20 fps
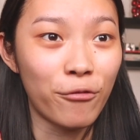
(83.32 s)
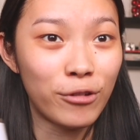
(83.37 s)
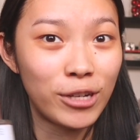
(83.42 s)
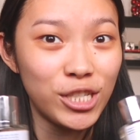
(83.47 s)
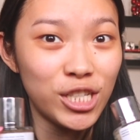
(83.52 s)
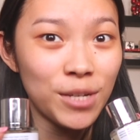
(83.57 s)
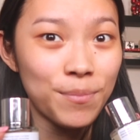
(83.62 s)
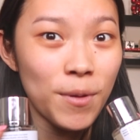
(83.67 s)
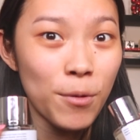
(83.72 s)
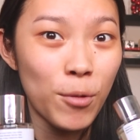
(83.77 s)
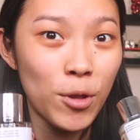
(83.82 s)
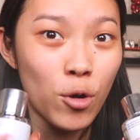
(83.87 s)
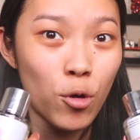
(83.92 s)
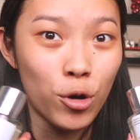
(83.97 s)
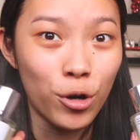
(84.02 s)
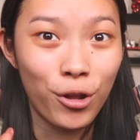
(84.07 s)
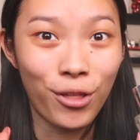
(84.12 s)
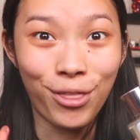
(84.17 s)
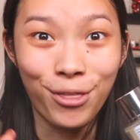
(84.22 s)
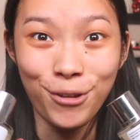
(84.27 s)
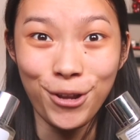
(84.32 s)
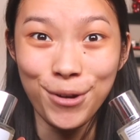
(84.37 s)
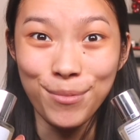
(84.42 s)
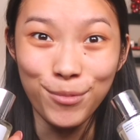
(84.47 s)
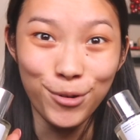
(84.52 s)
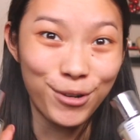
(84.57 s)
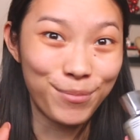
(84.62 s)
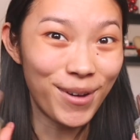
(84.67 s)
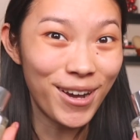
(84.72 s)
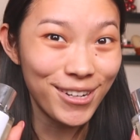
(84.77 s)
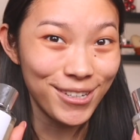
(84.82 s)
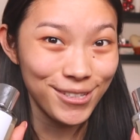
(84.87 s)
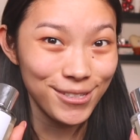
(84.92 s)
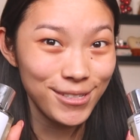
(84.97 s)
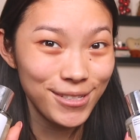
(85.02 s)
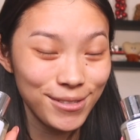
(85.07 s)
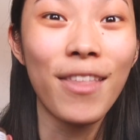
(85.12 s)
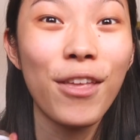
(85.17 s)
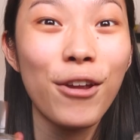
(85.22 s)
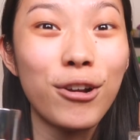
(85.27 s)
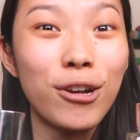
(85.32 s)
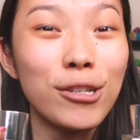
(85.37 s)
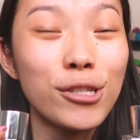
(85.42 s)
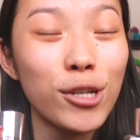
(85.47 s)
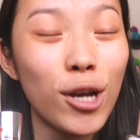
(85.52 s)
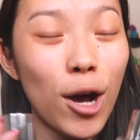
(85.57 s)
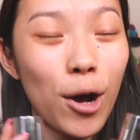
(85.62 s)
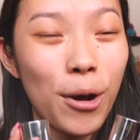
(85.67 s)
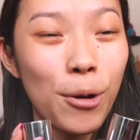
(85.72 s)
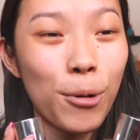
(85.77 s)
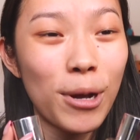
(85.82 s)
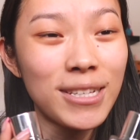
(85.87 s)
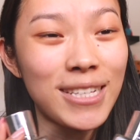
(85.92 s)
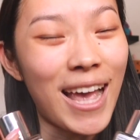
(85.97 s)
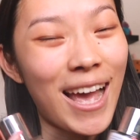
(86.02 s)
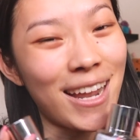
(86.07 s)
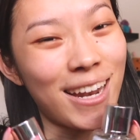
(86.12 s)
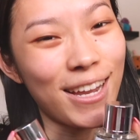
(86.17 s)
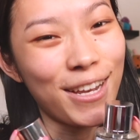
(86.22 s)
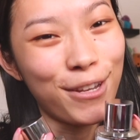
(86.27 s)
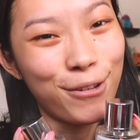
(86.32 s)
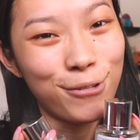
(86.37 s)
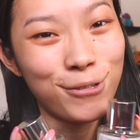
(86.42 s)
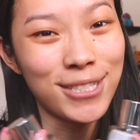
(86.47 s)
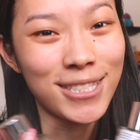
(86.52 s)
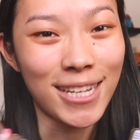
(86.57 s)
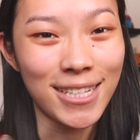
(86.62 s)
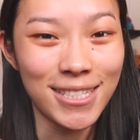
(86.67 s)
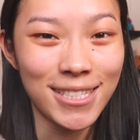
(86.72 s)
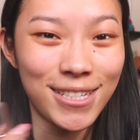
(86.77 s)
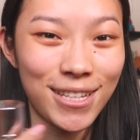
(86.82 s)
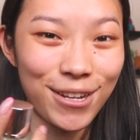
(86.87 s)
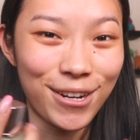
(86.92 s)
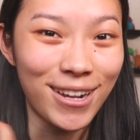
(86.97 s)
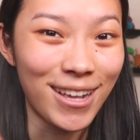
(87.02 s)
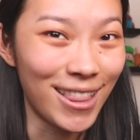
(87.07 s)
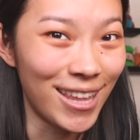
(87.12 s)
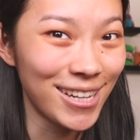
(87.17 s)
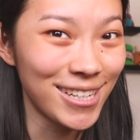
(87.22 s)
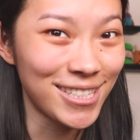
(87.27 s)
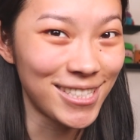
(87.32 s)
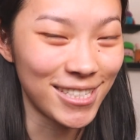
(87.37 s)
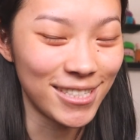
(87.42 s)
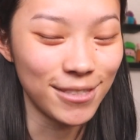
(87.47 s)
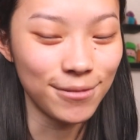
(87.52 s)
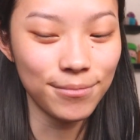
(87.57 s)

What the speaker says: free shipping when you order 3 or more bottles. And they're also always adding new scents to their collection.